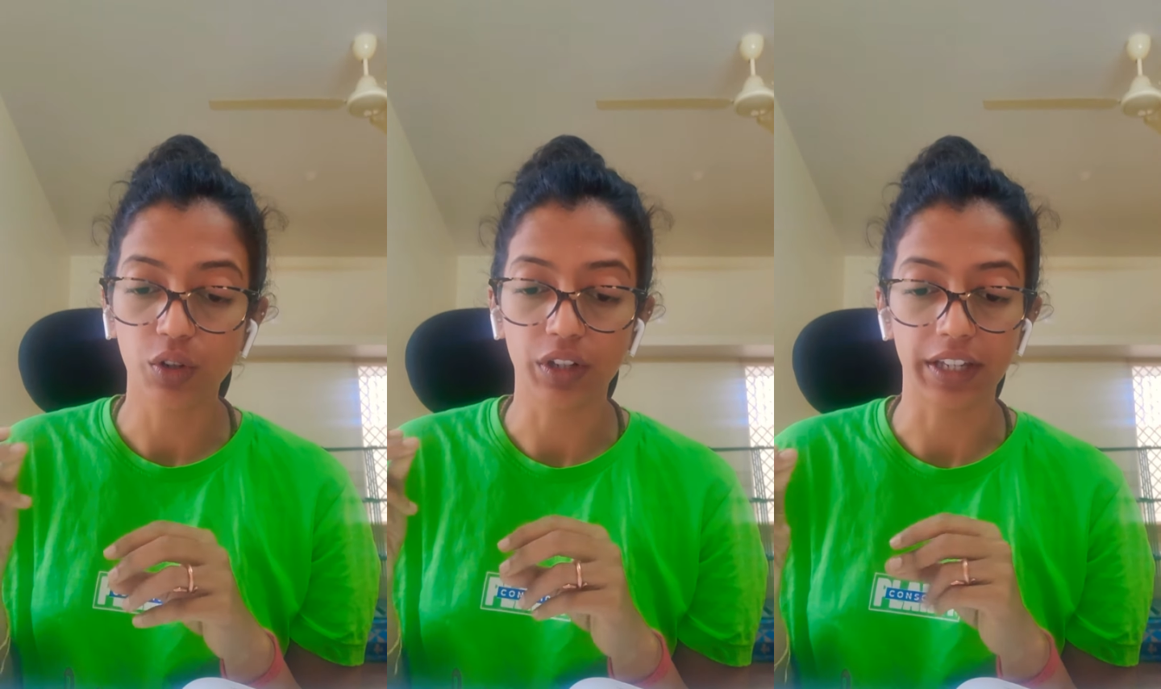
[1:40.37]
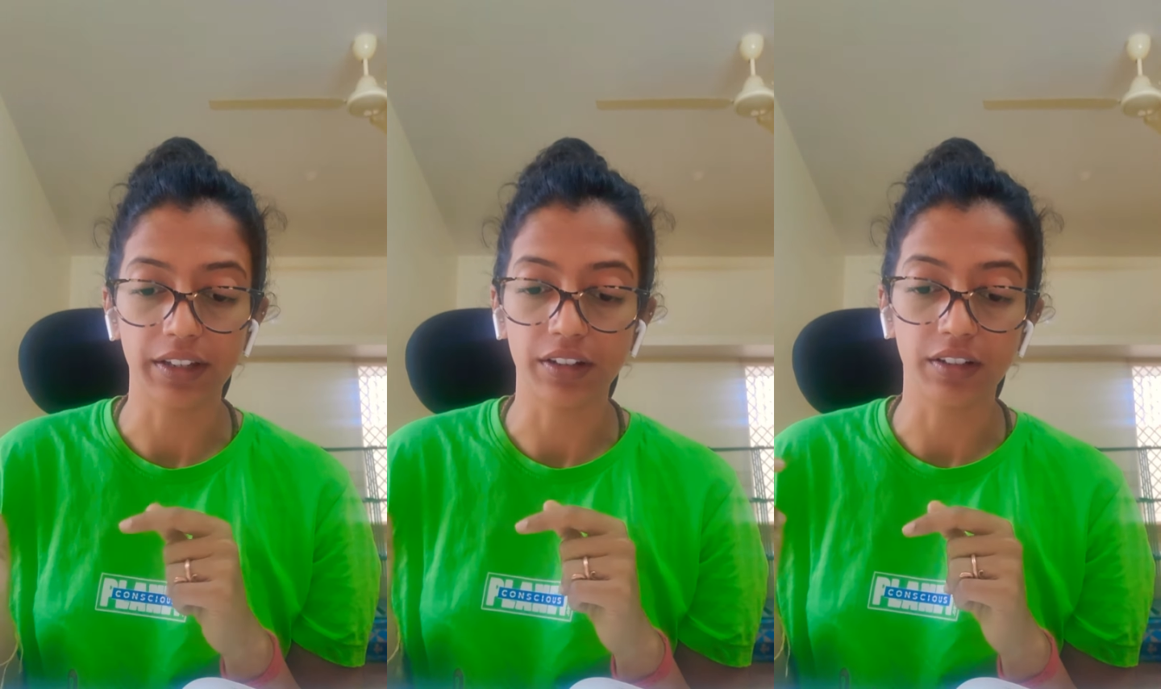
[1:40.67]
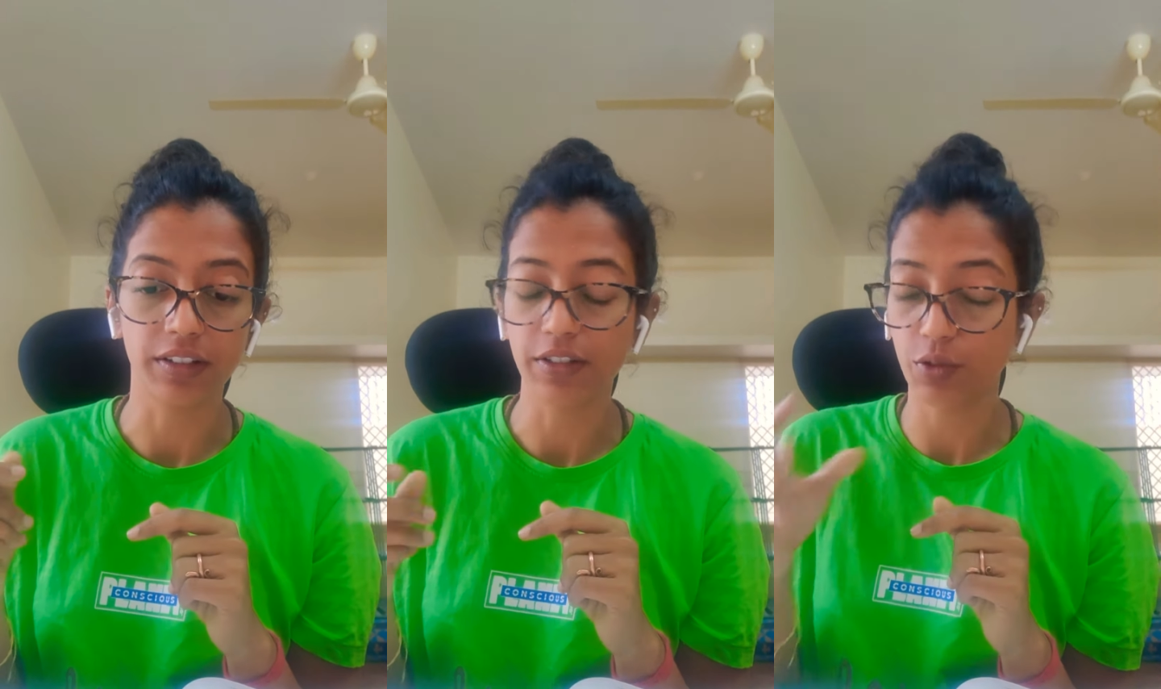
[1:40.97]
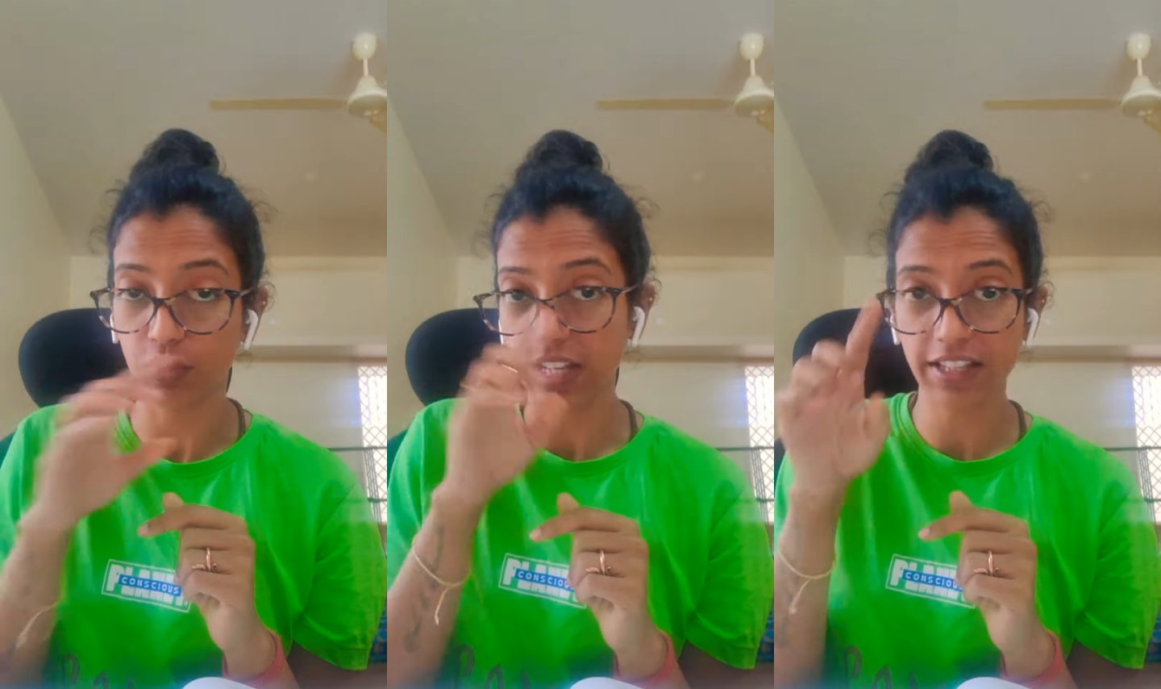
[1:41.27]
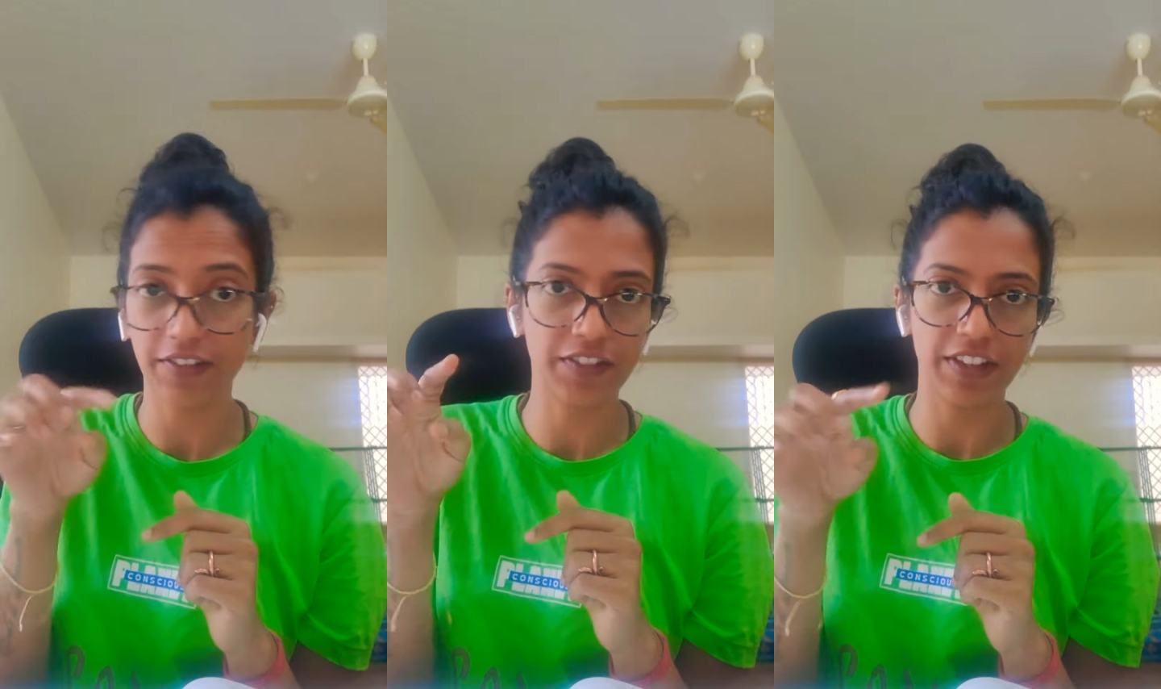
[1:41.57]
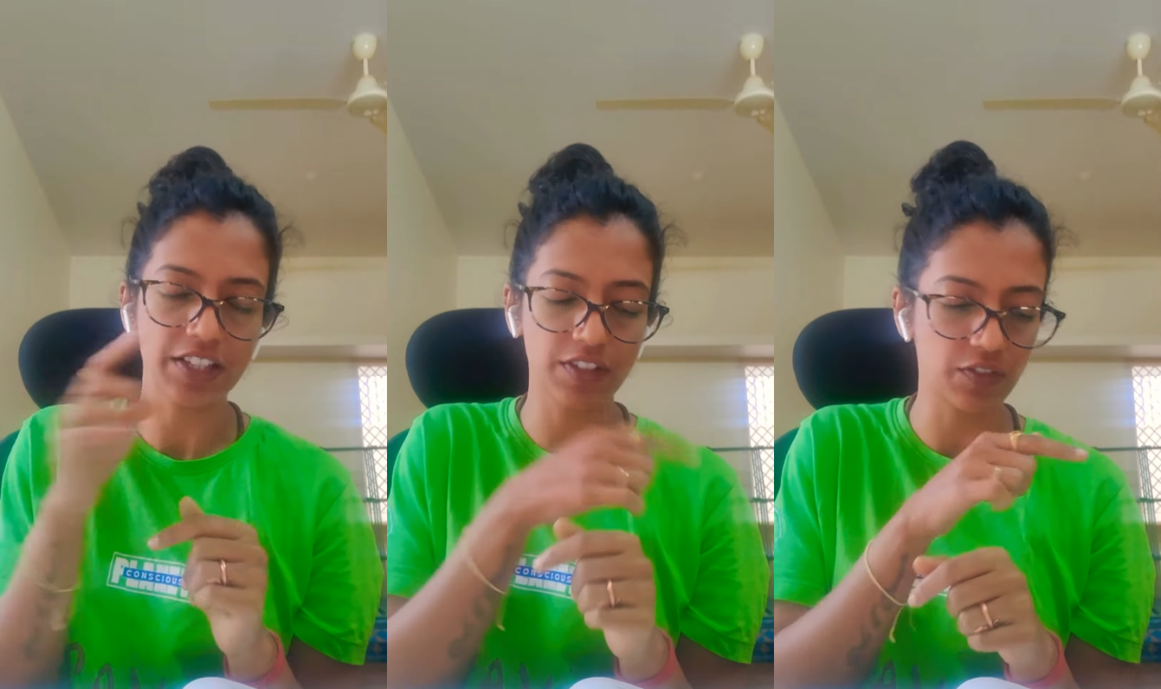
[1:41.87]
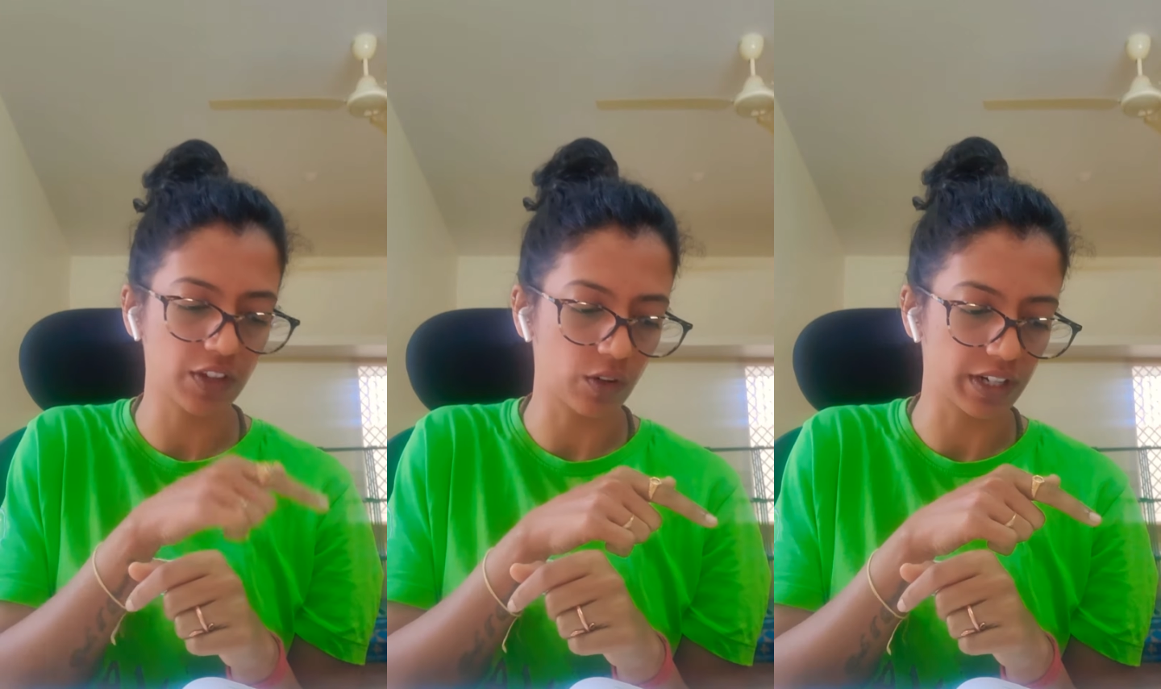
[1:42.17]
Okay. So there are 7 ways
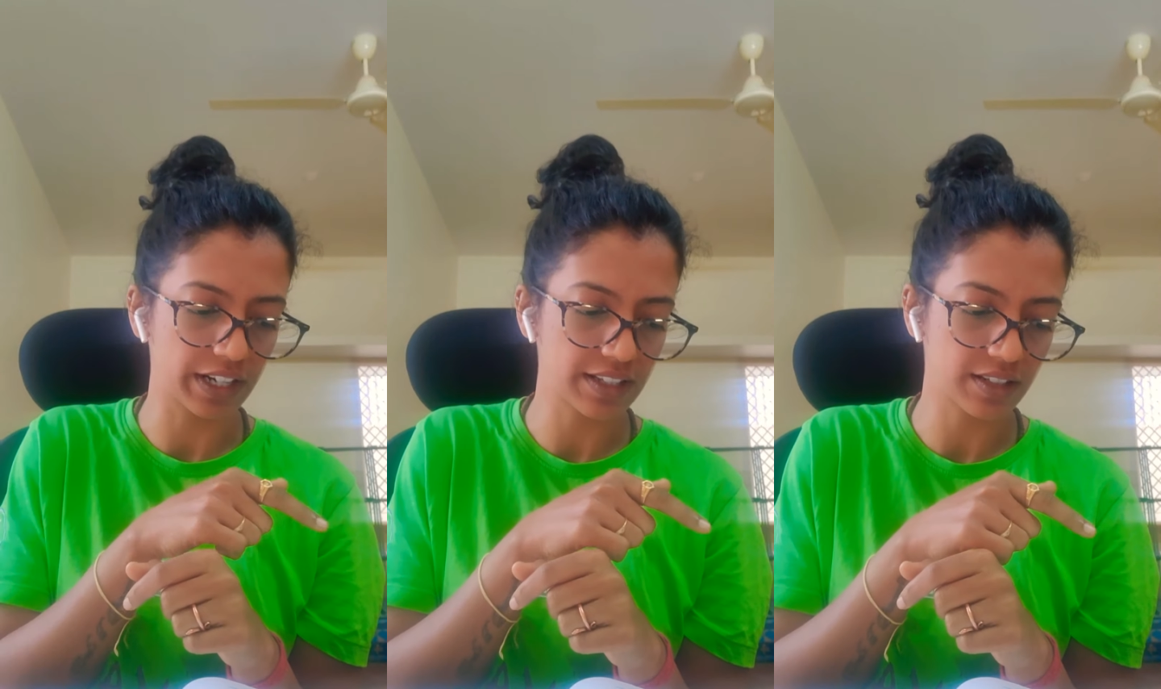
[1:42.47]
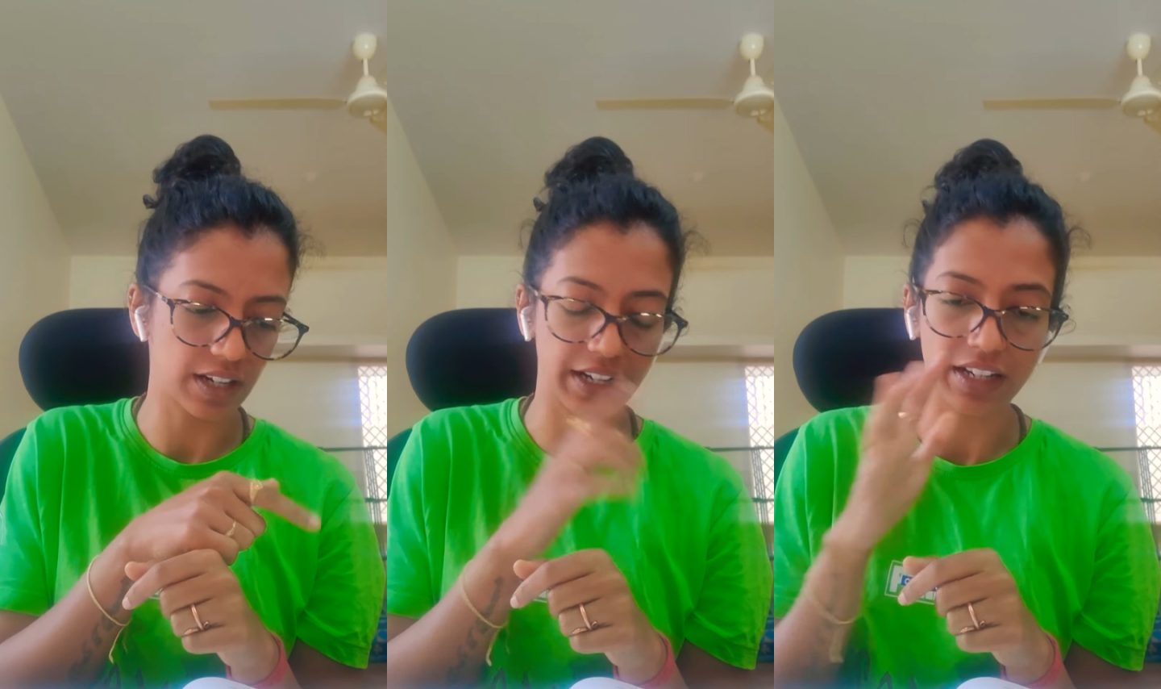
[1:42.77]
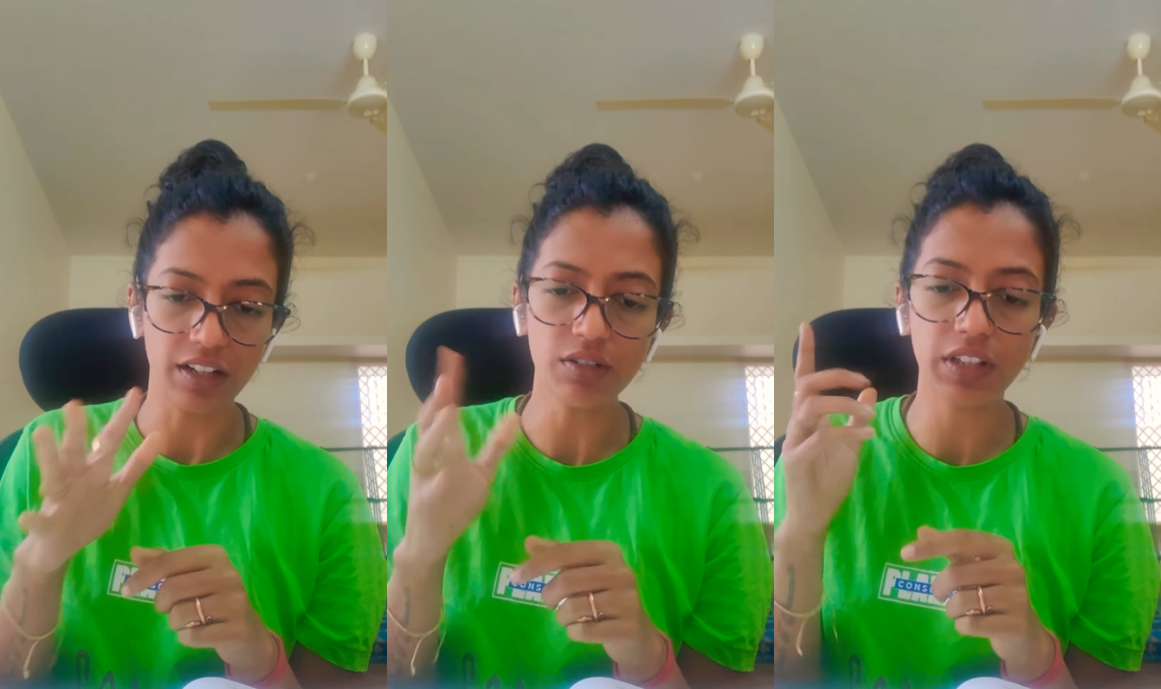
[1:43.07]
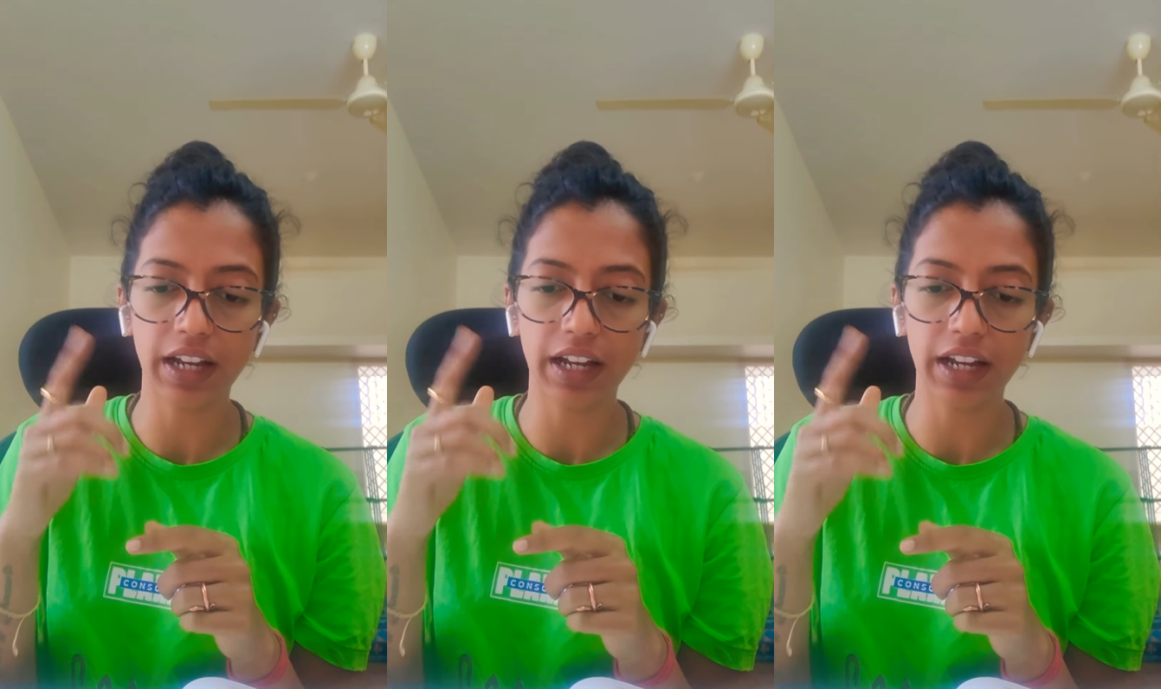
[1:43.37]
which we already studied now.